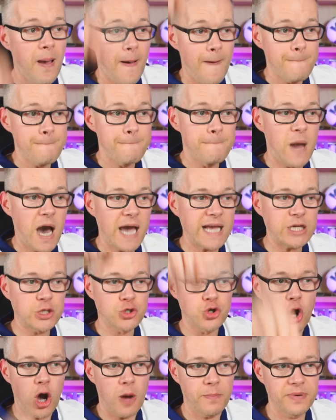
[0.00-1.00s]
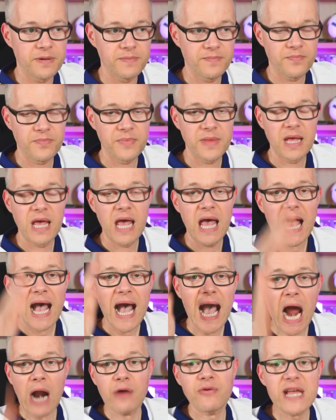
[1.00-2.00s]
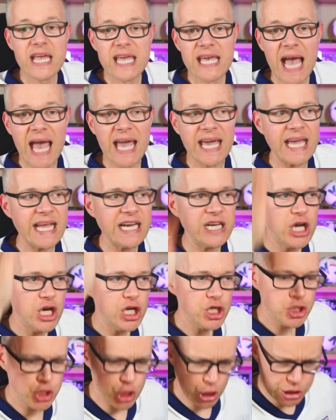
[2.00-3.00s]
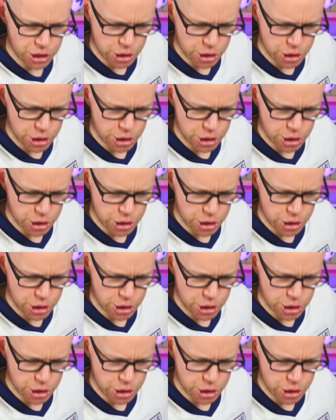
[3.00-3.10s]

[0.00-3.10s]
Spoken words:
Mic drop. Harry Kane does